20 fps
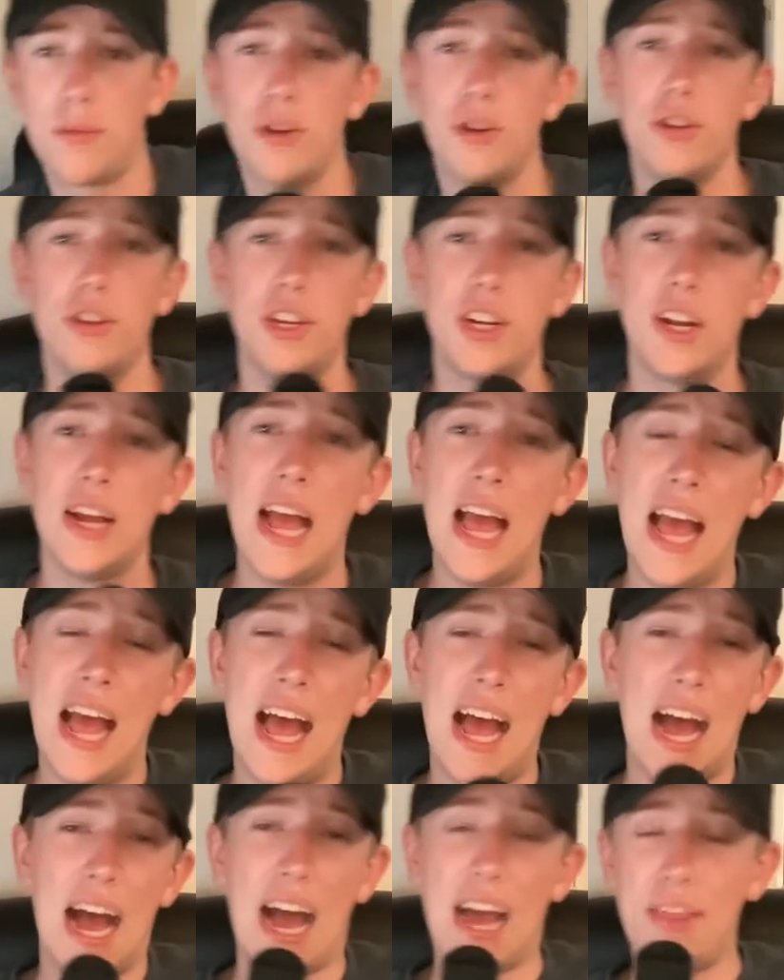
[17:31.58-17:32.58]
earlier.
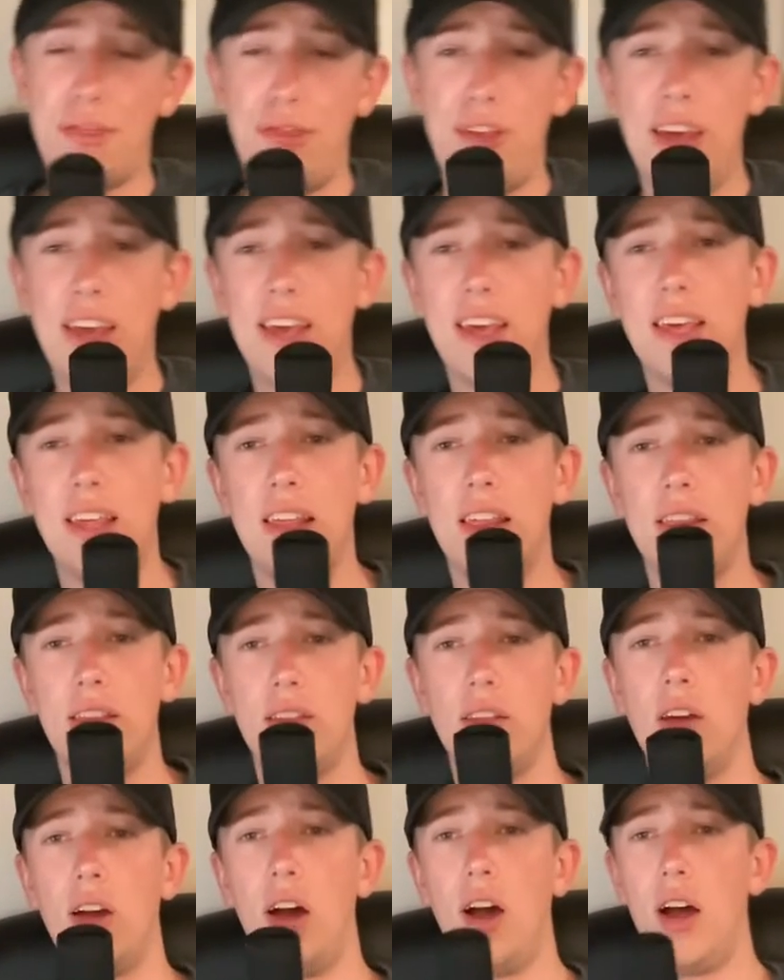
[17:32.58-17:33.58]
I think
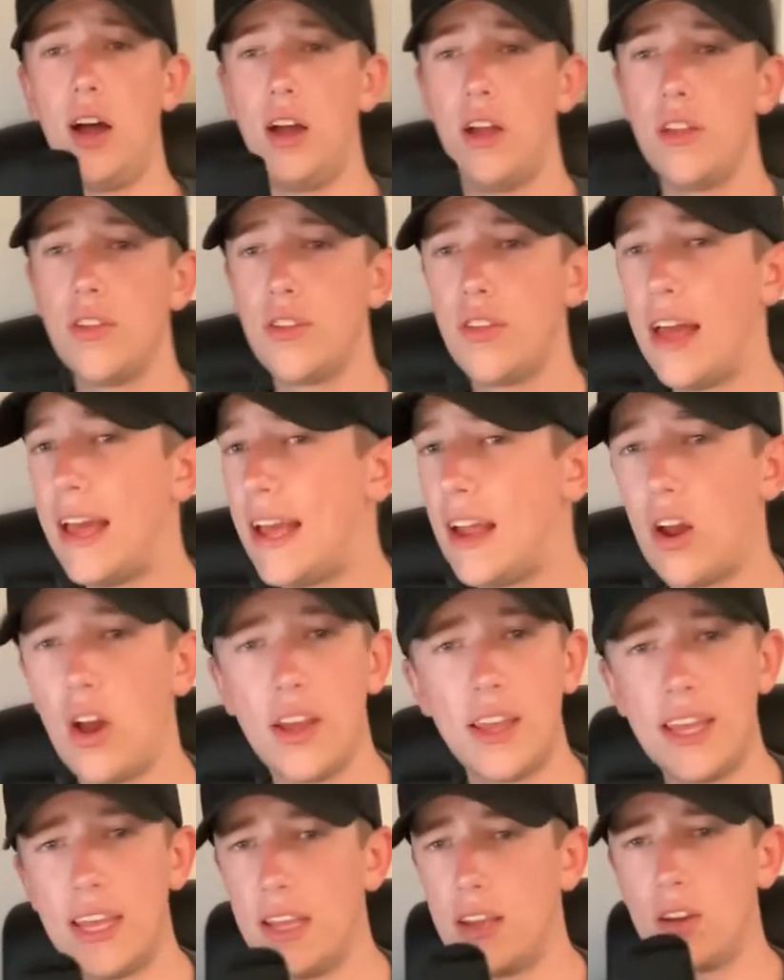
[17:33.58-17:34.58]
that
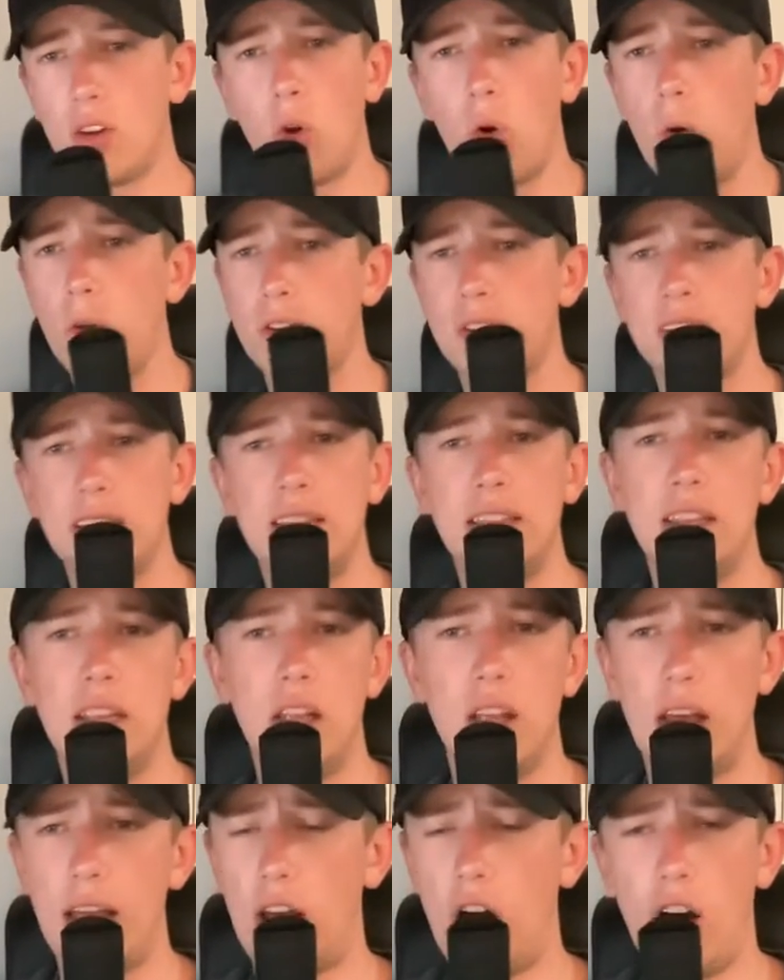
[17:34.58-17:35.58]
Colts
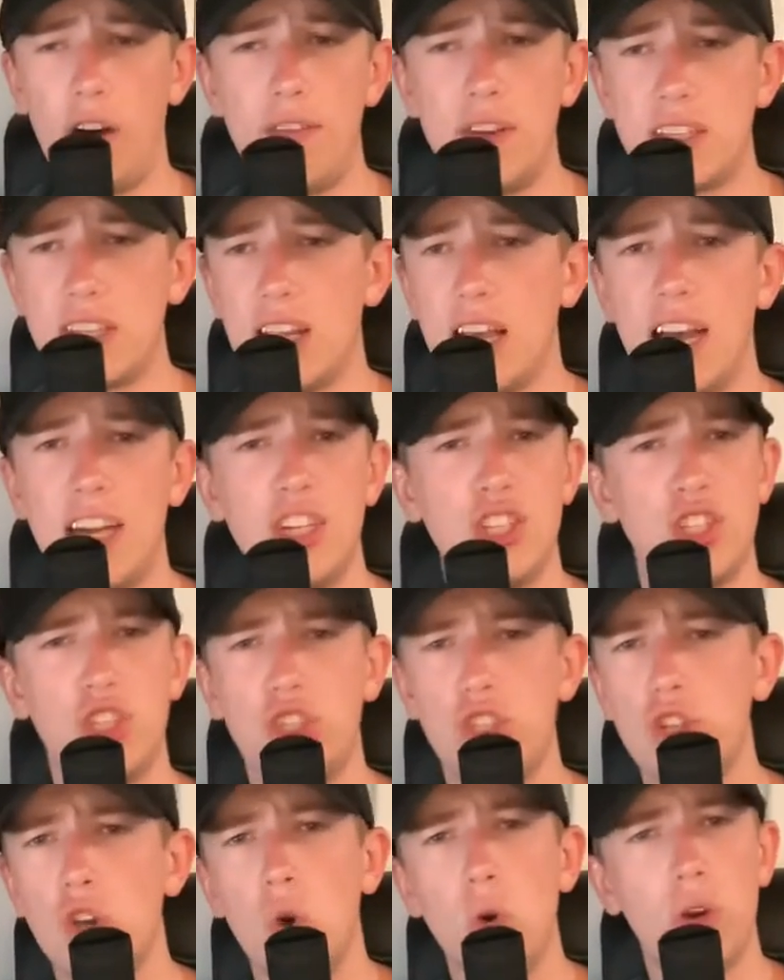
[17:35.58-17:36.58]
offensive line is
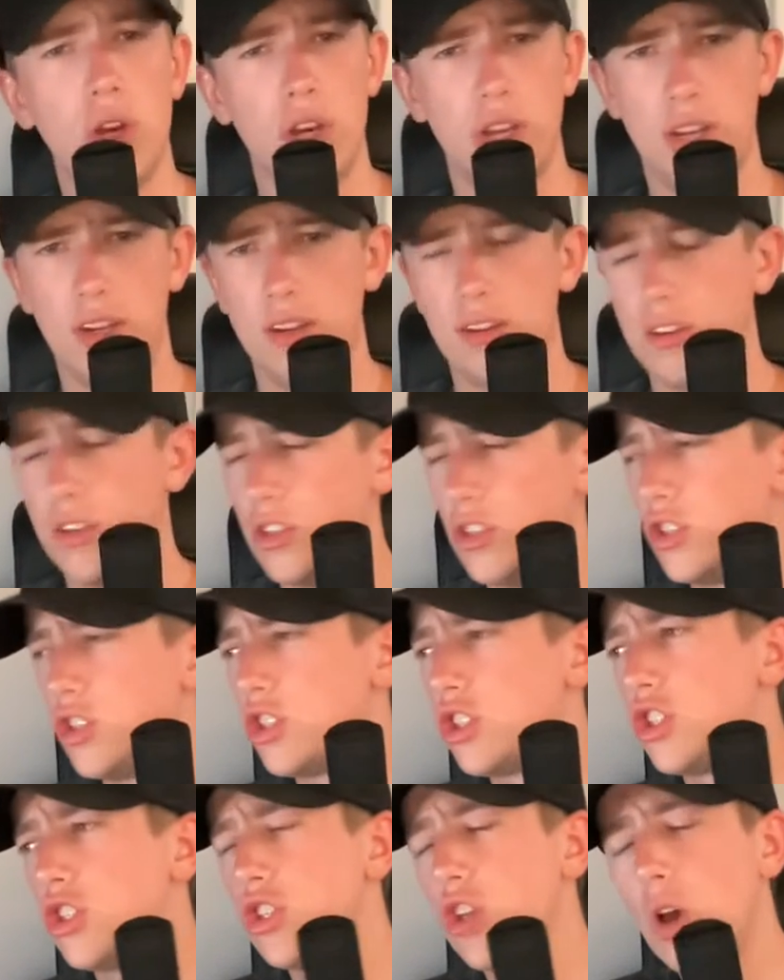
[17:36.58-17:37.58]
so good.
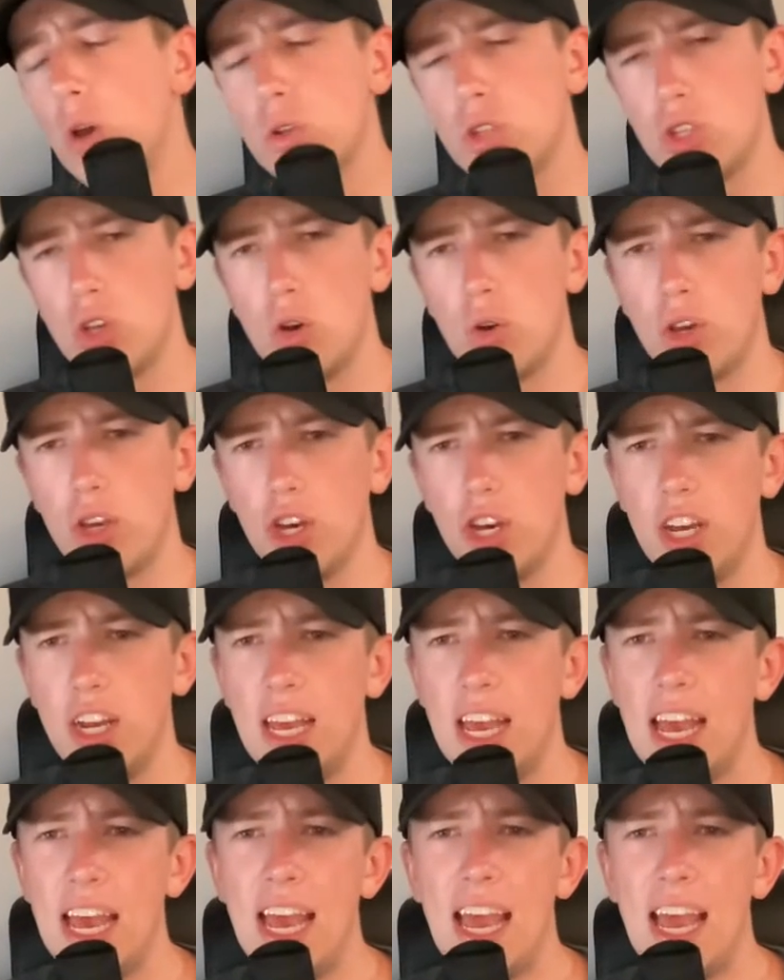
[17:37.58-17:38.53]
So good.